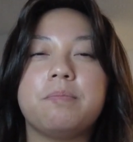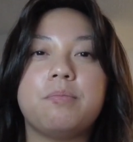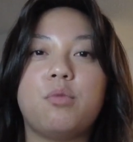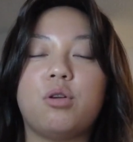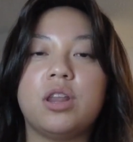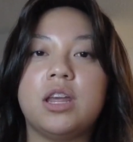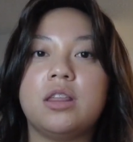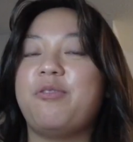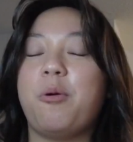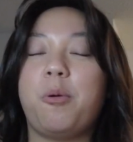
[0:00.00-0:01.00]
more
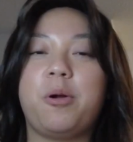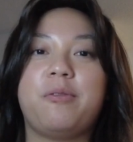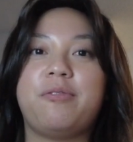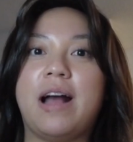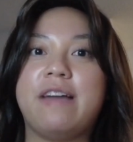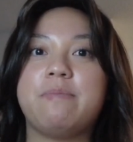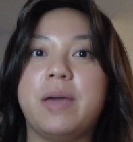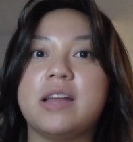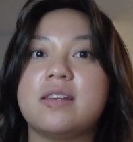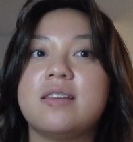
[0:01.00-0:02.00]
than 4 or 5
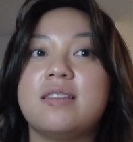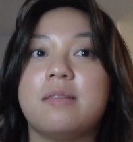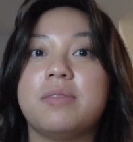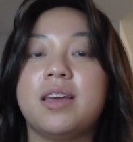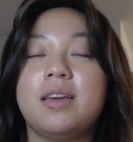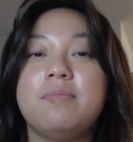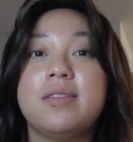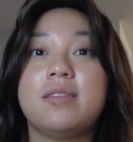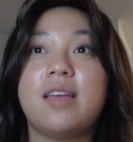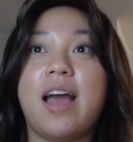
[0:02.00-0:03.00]
pages sometimes.